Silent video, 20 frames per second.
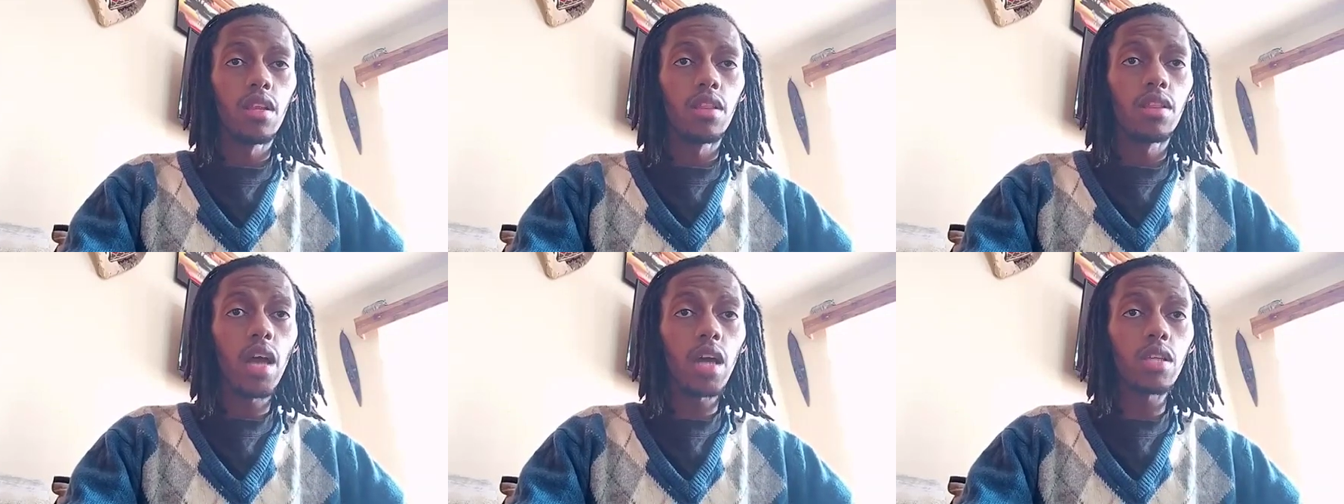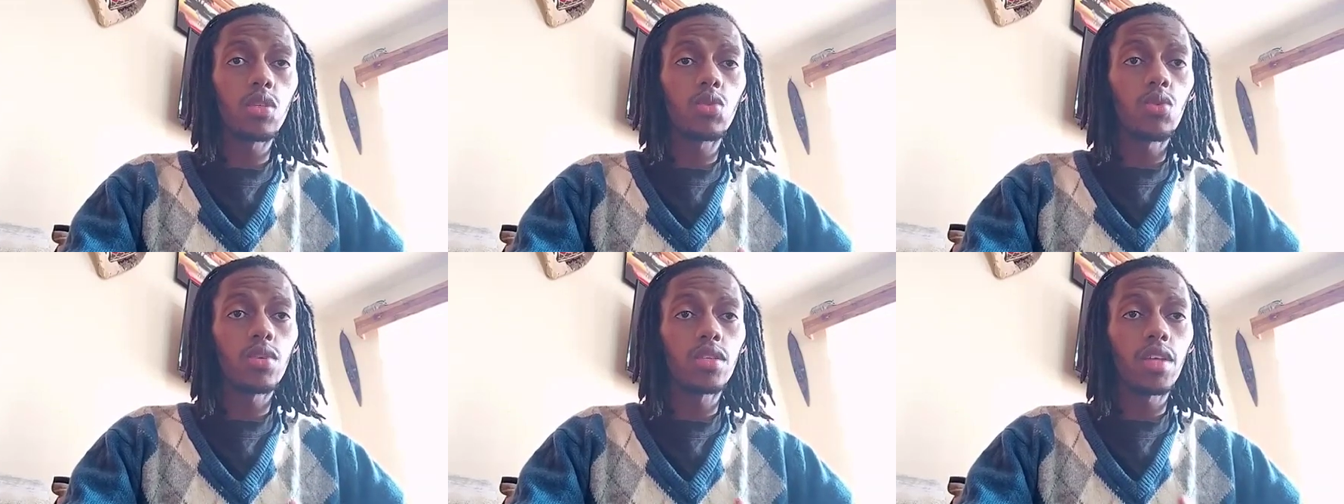
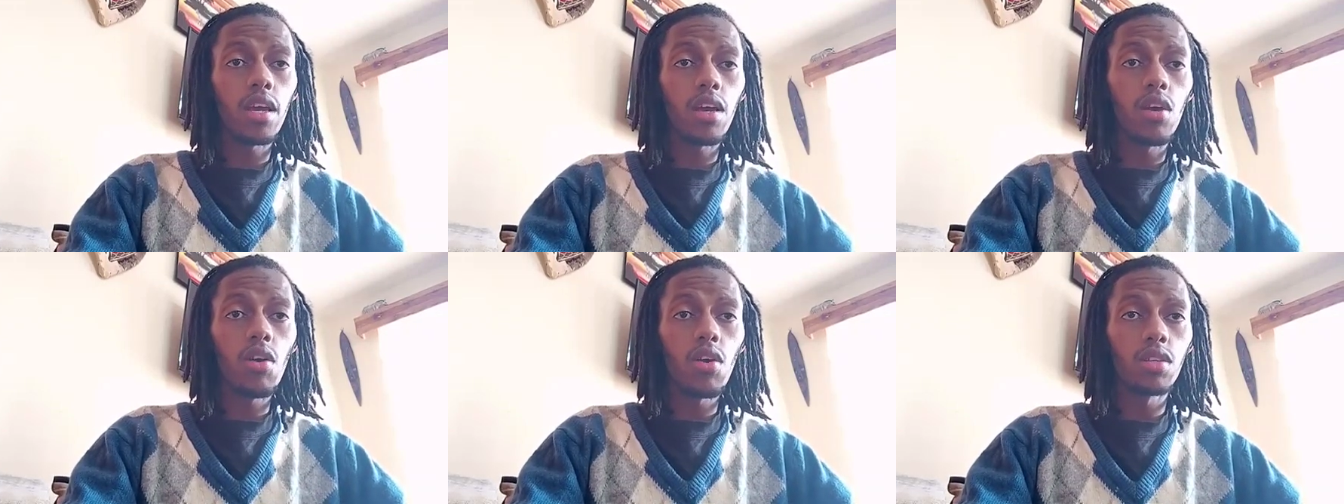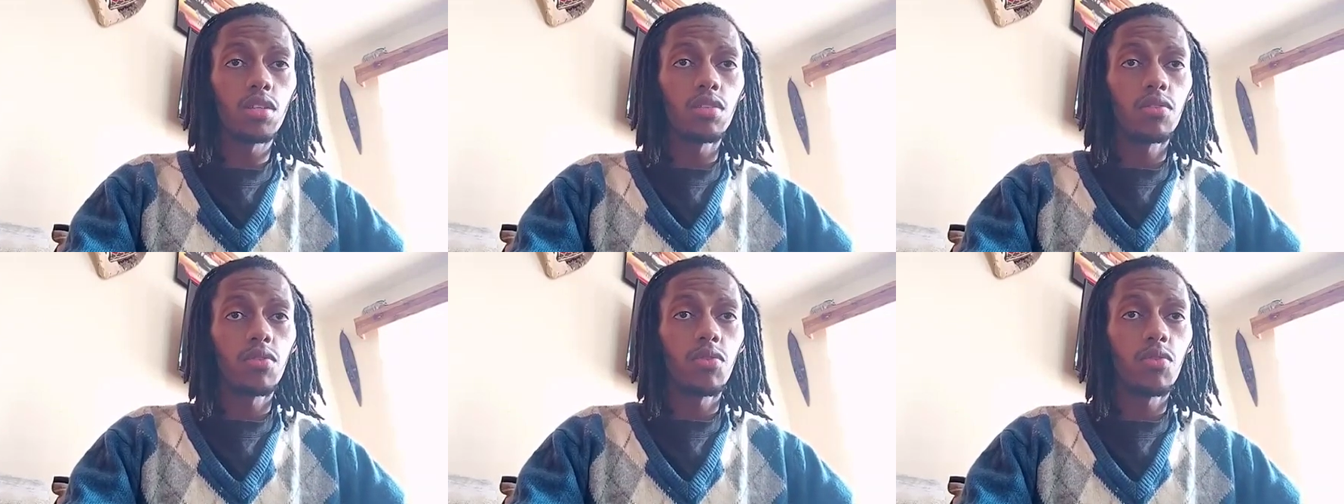That's what I
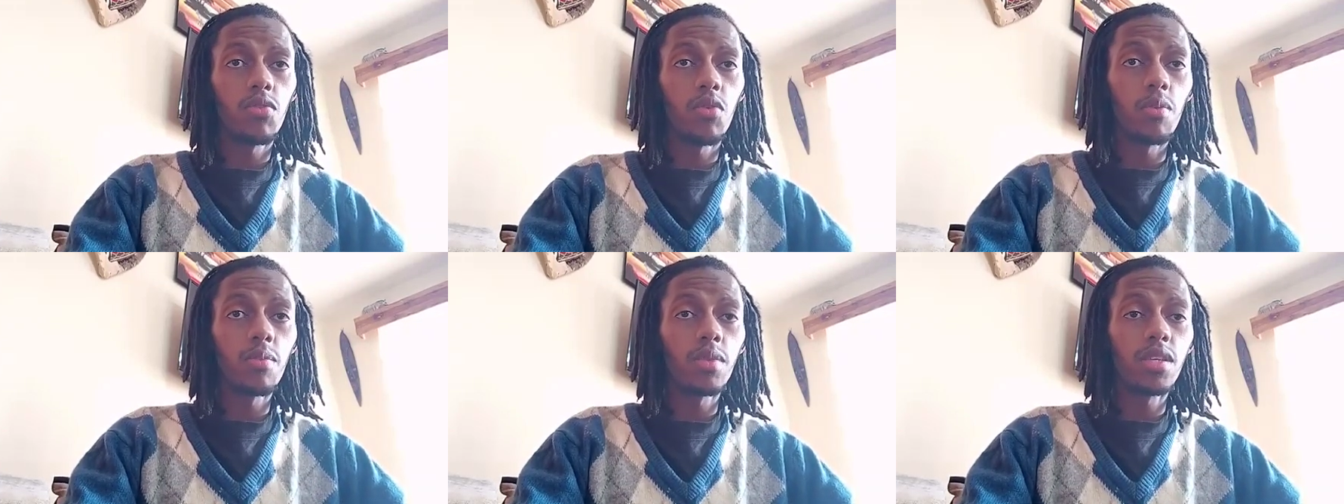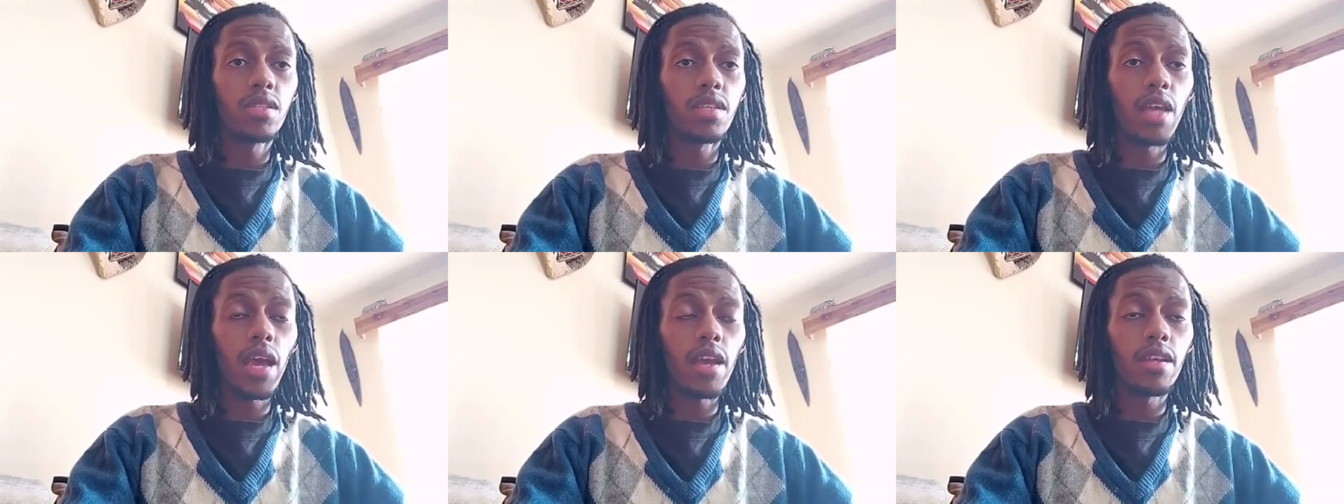got from
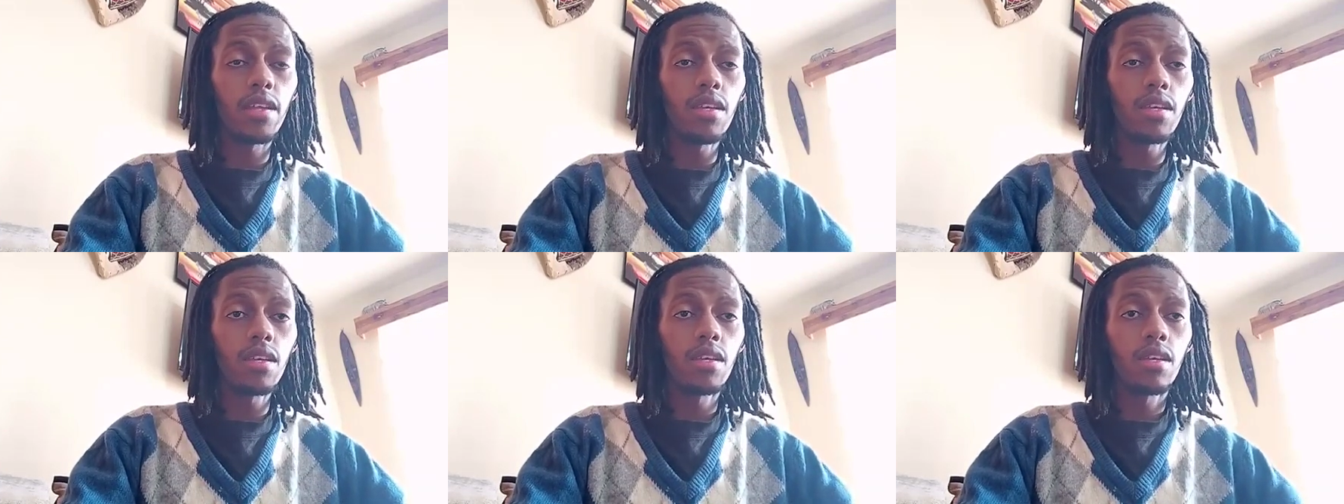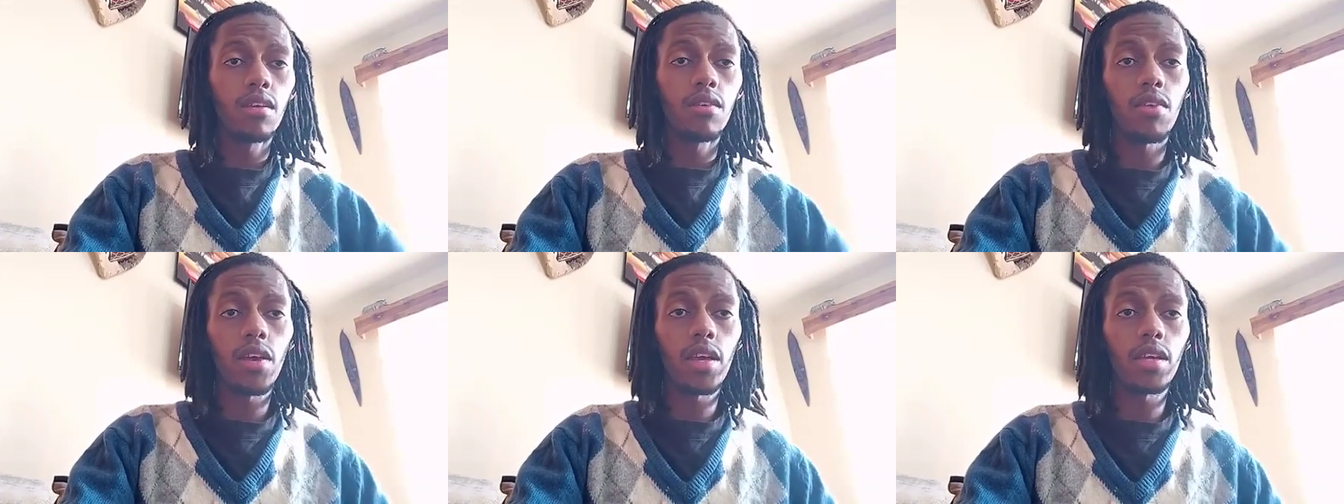this study,
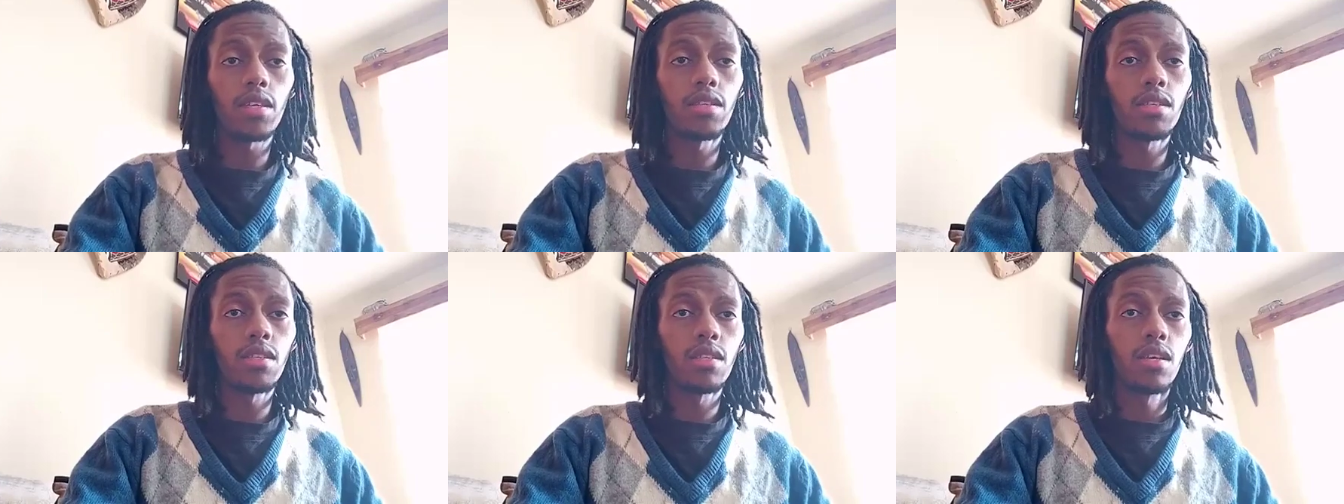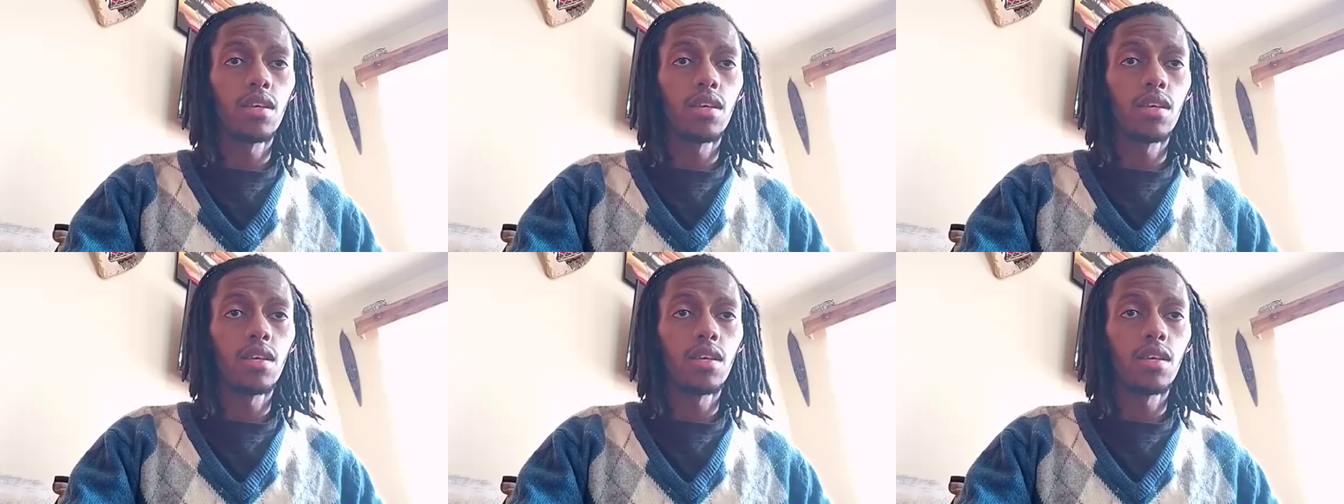right,